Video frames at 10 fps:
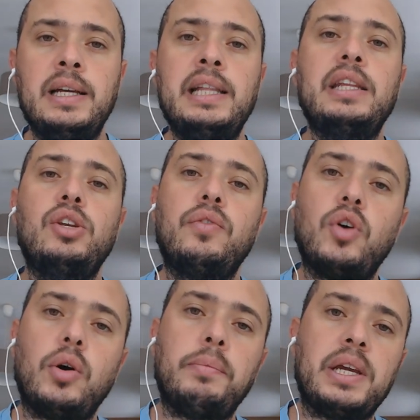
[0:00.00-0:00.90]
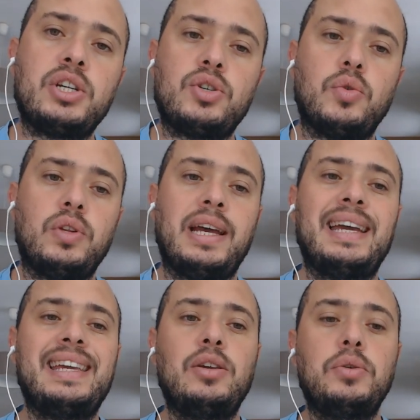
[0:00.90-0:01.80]
then you've got to make sure
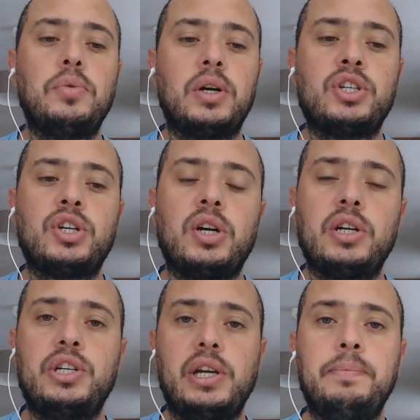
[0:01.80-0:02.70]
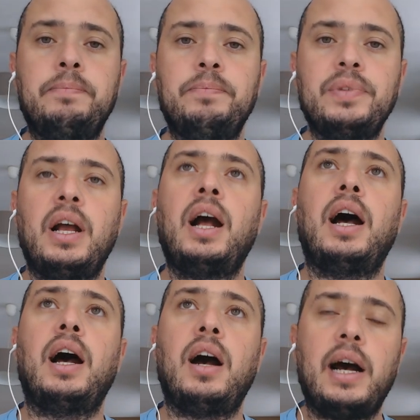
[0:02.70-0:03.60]
that you are charging a
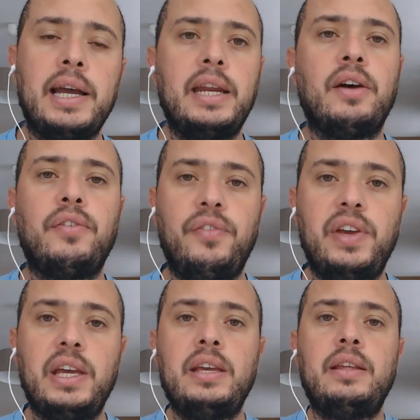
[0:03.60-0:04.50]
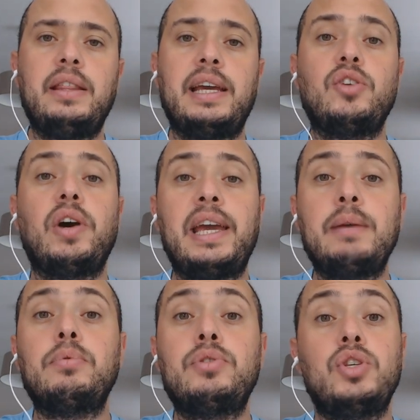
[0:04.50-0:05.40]
high enough fee that you're
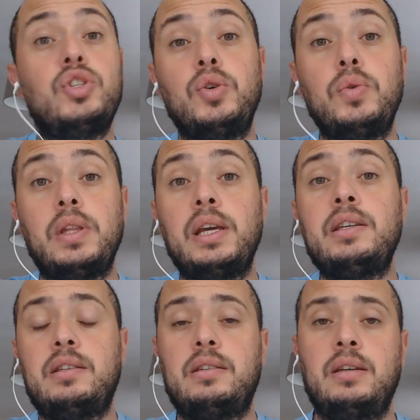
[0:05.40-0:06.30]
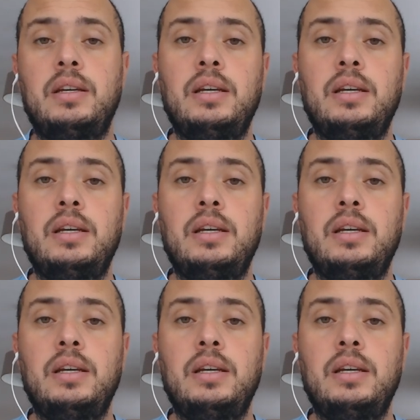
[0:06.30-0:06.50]
able to do this